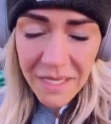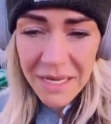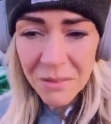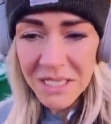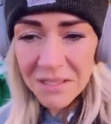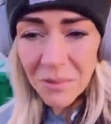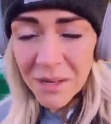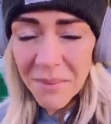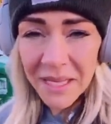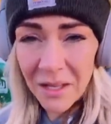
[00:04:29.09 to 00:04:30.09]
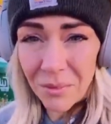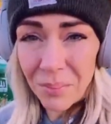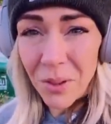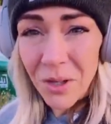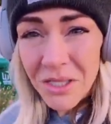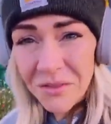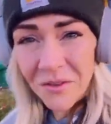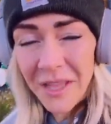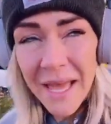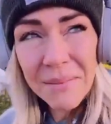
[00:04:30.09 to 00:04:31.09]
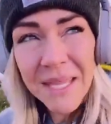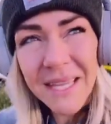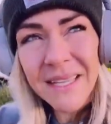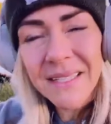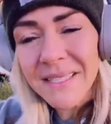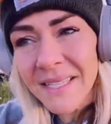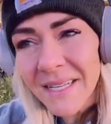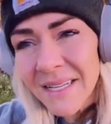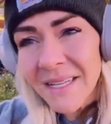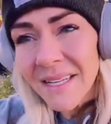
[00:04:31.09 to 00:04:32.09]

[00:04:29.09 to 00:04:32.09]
anyway, just wanted to make a push for that because